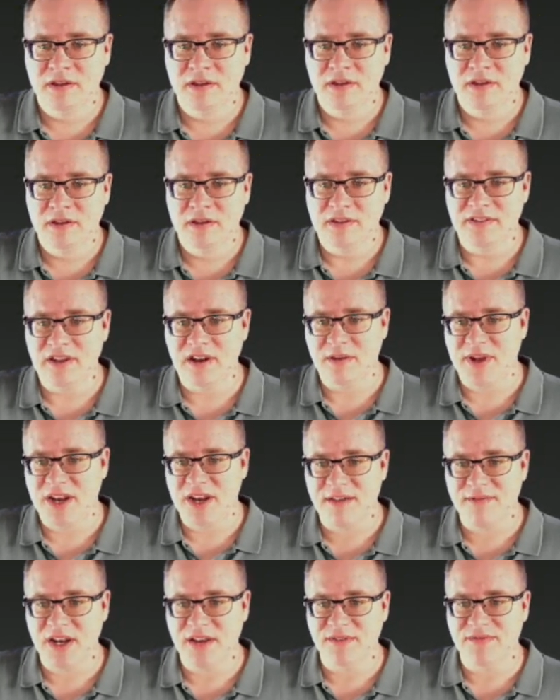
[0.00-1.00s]
Does anybody
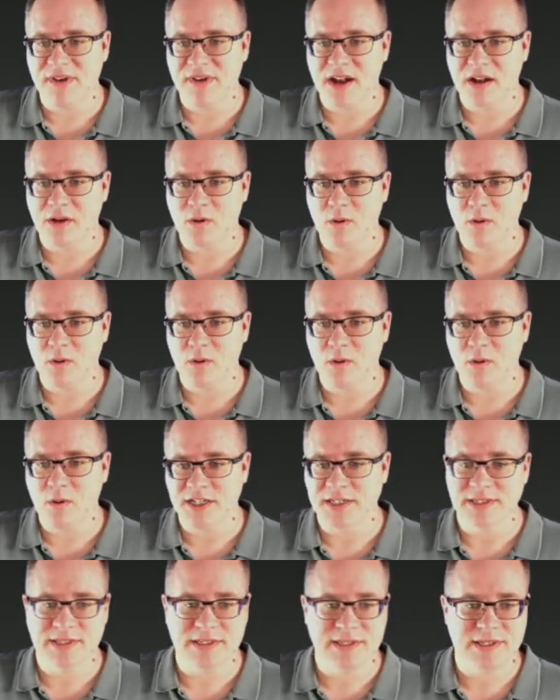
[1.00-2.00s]
have any final
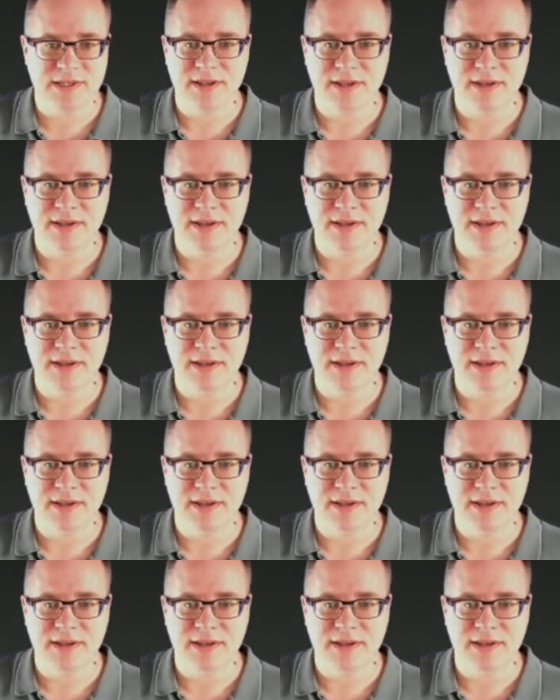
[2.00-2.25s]
questions?